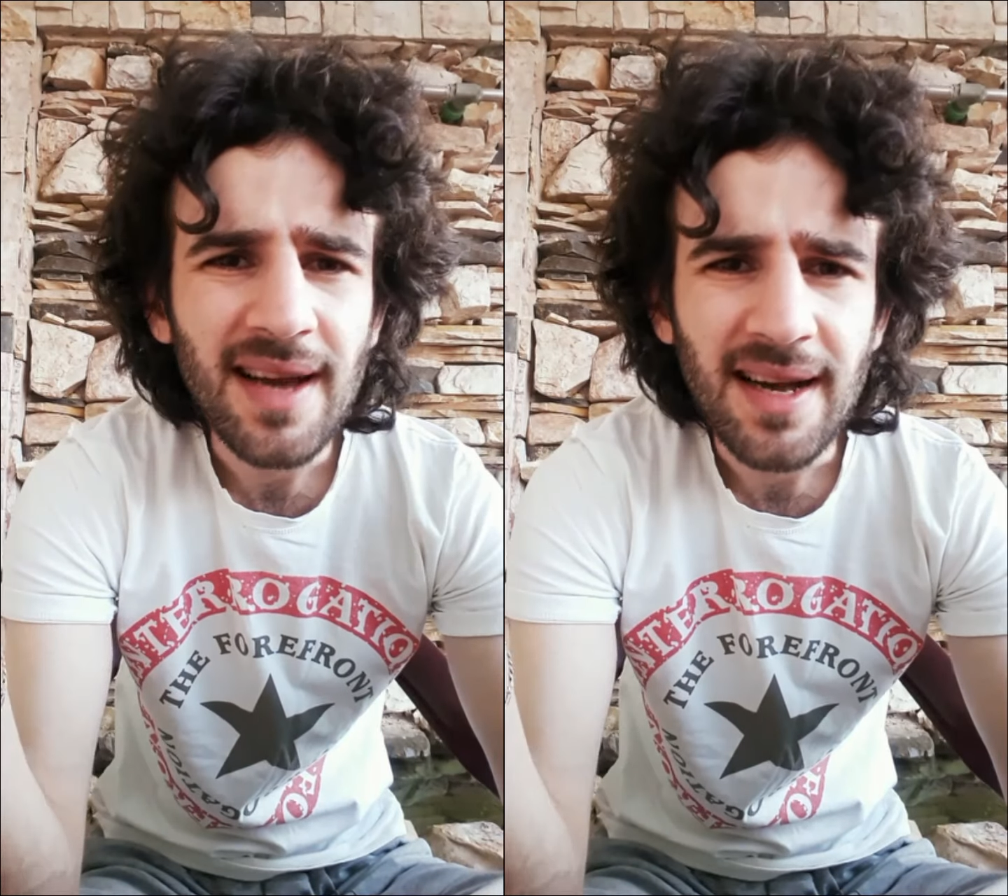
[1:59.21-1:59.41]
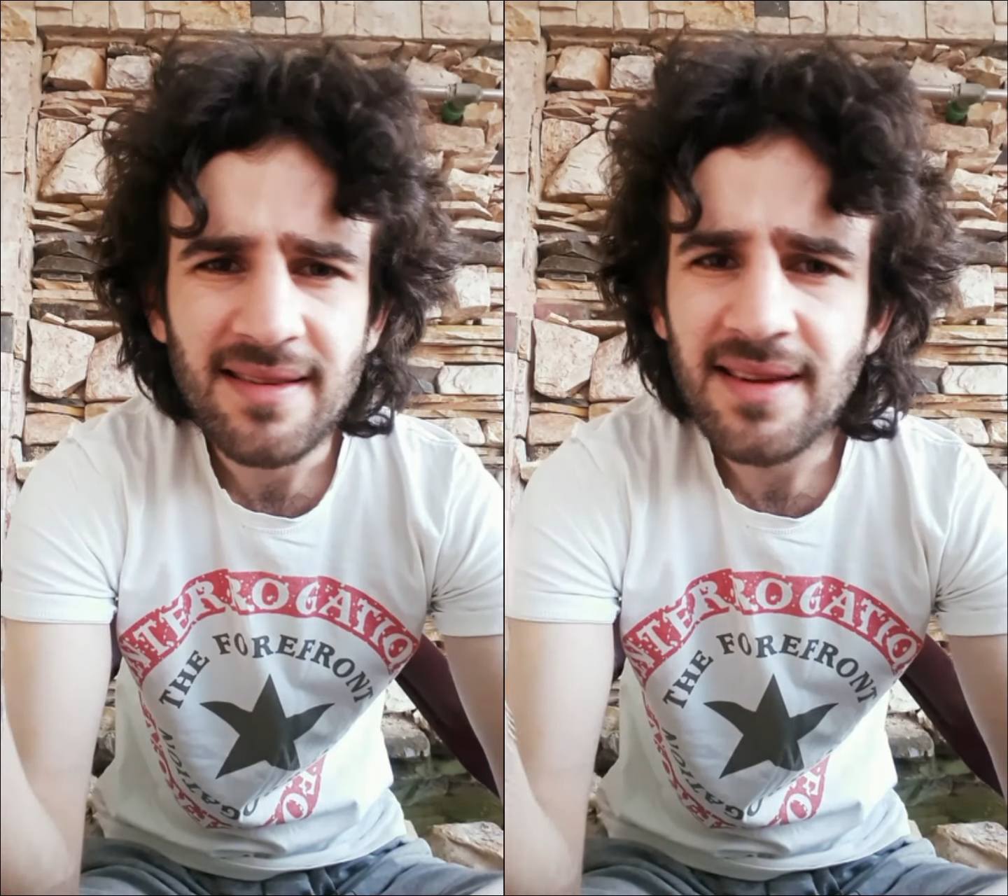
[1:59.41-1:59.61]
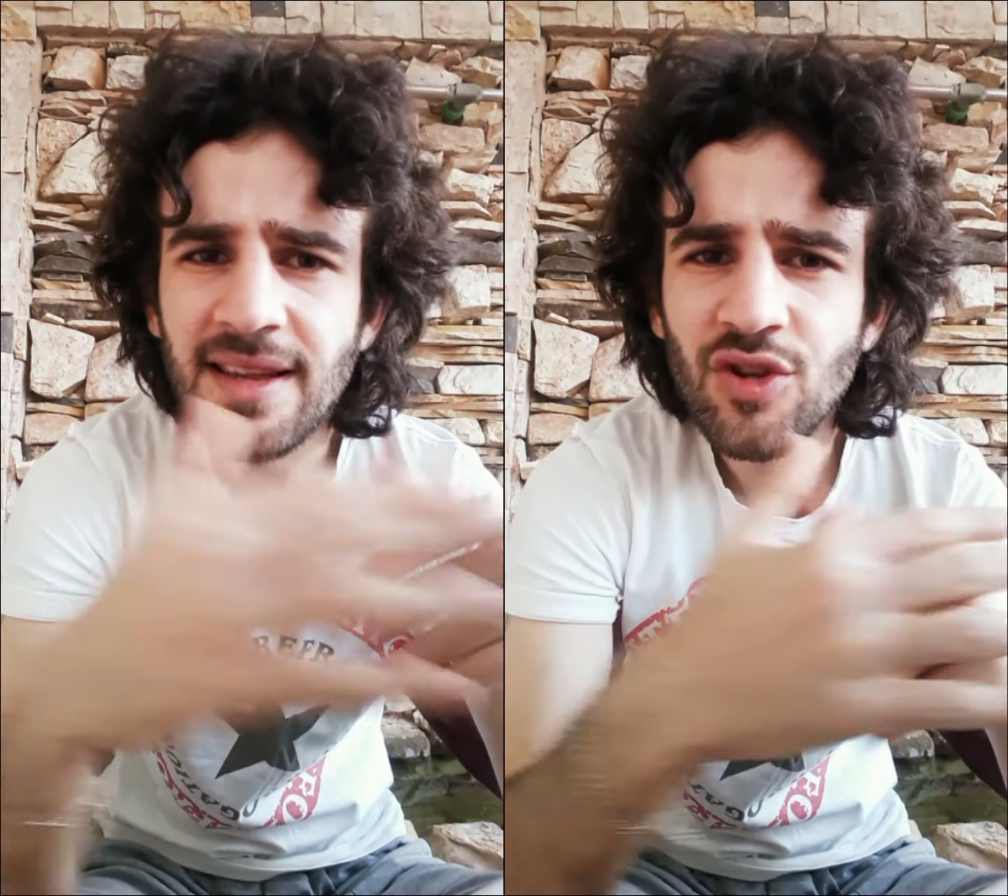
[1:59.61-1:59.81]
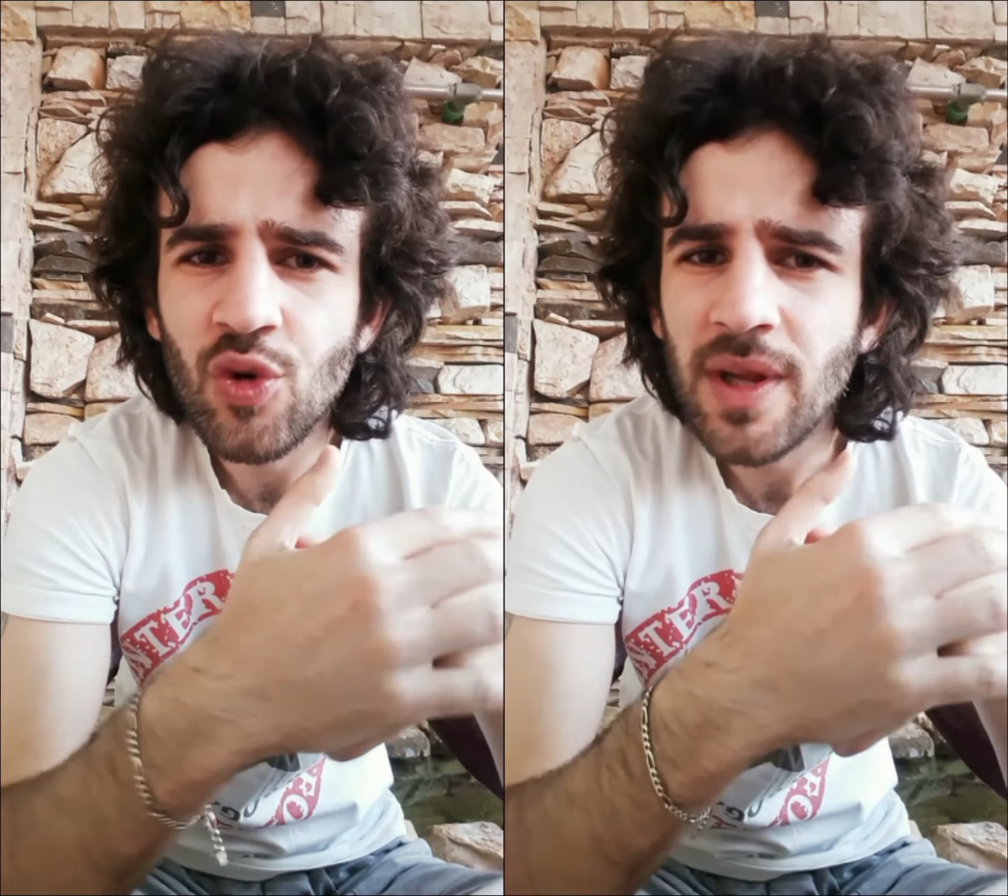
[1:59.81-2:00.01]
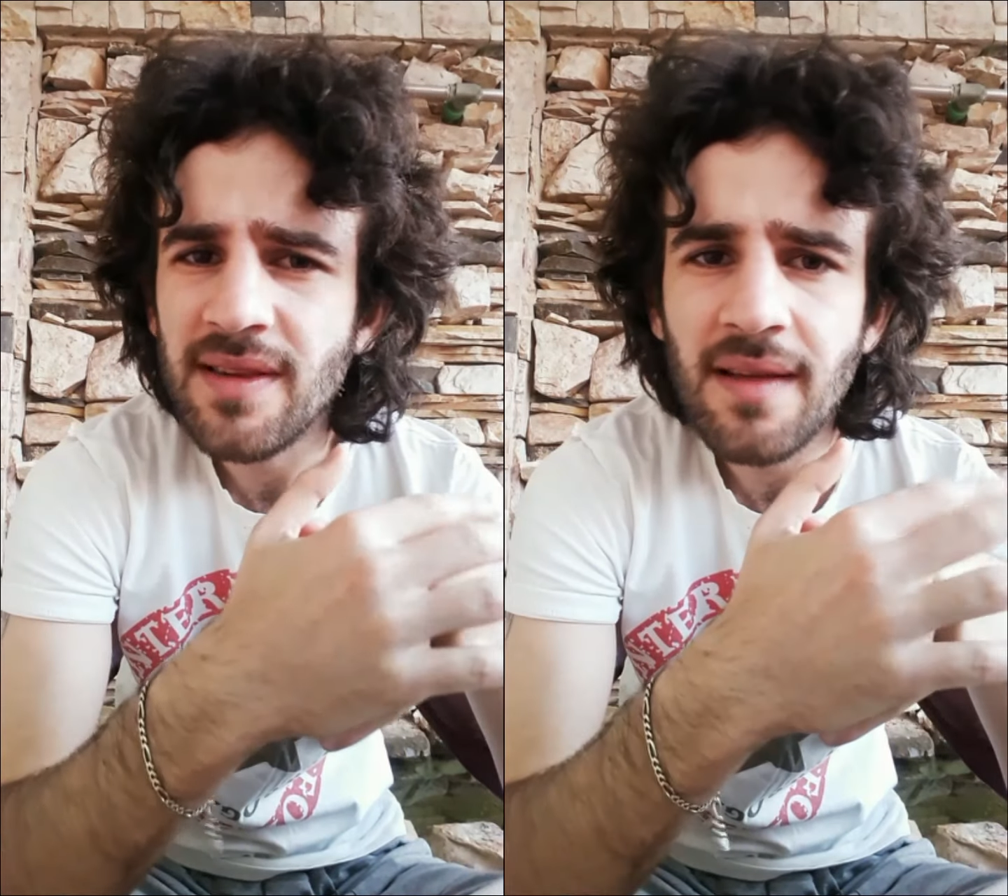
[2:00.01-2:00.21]
I started
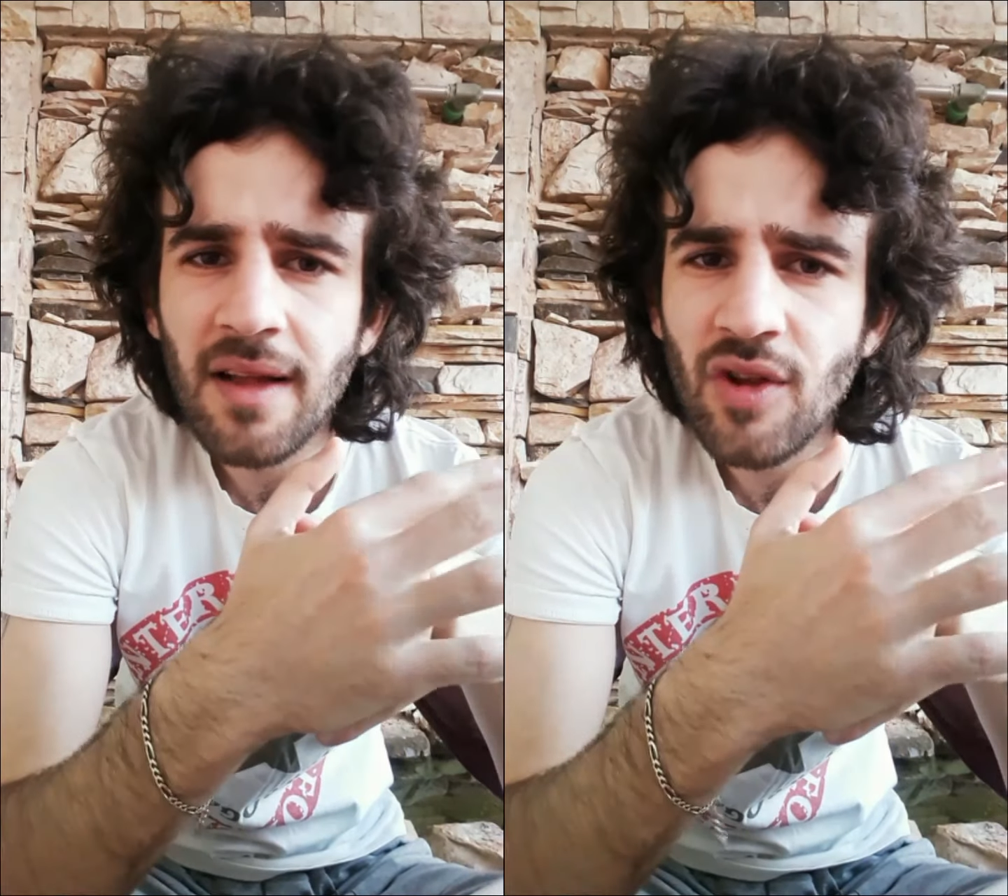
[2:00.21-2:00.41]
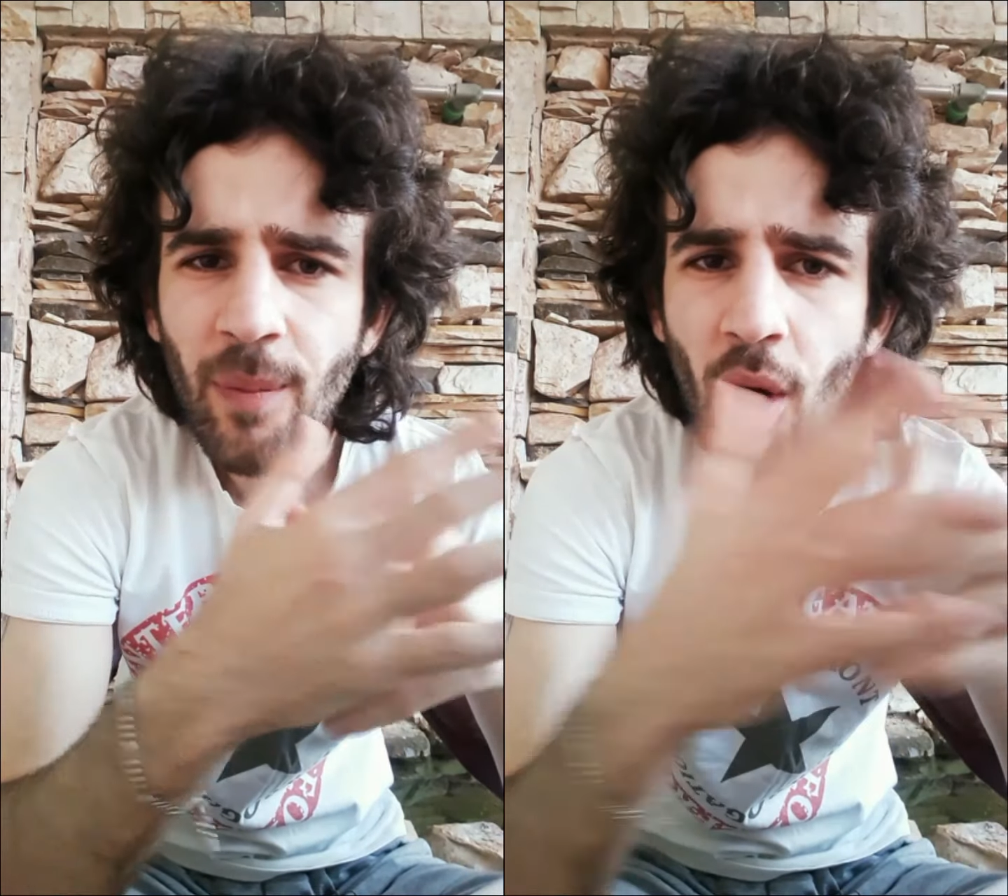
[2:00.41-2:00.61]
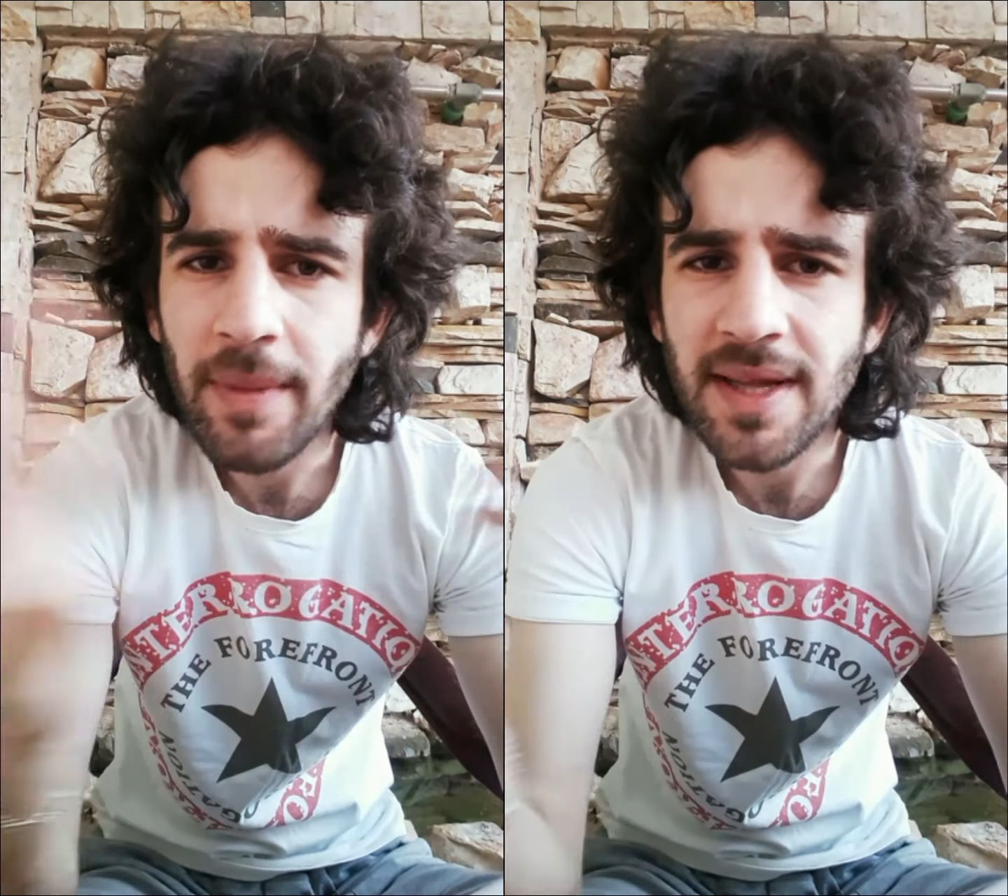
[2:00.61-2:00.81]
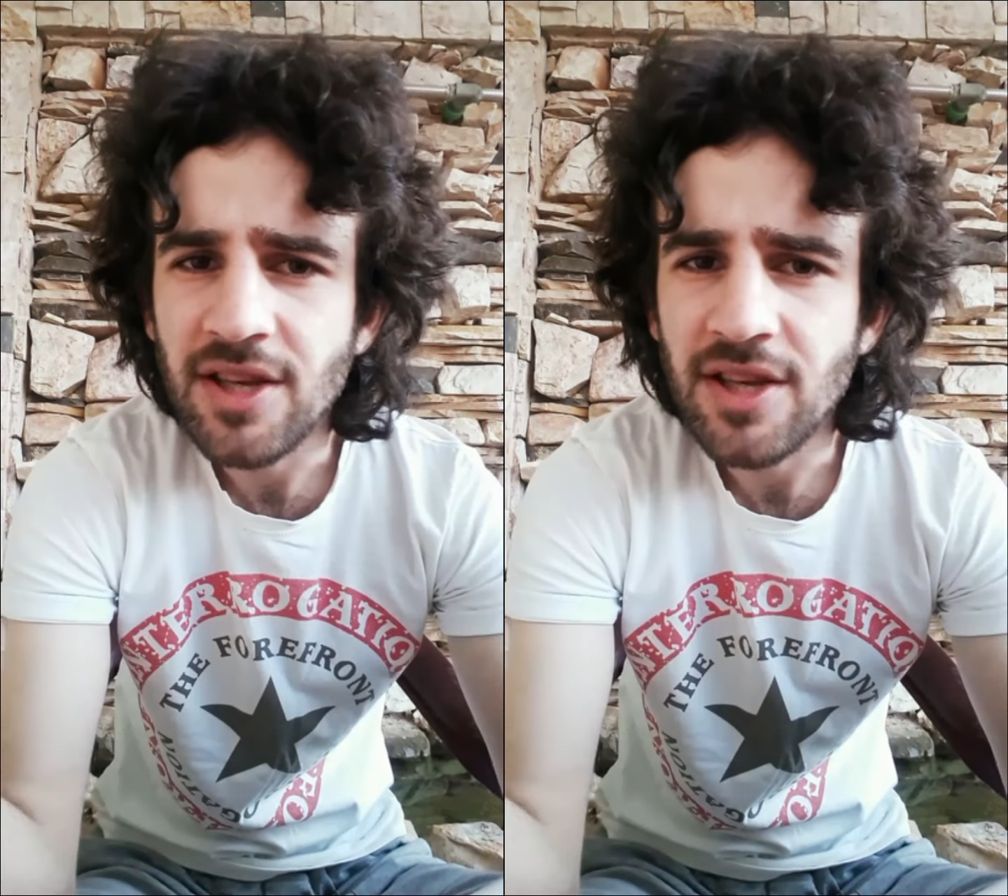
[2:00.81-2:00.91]
doing stand-up comedy